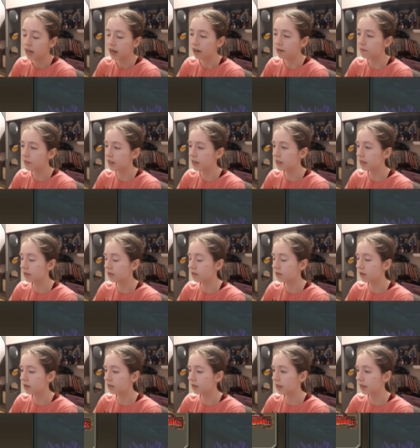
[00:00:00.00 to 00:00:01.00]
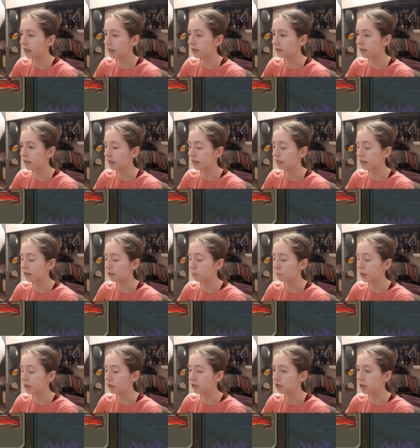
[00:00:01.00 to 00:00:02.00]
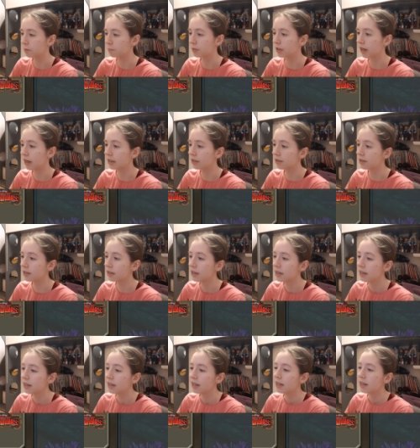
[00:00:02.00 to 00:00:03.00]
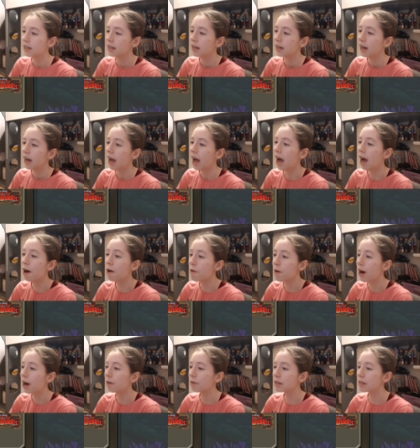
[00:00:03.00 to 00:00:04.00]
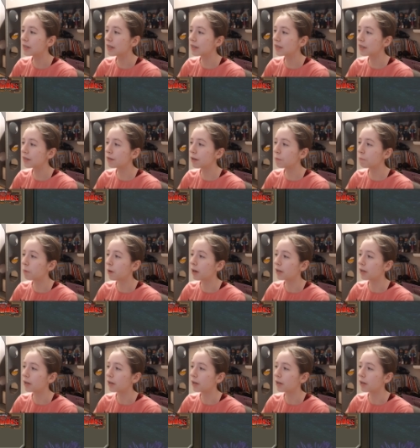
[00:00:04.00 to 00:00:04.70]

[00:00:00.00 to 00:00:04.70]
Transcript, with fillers: I mean, as long as I get like this many gems, I don't how how is this even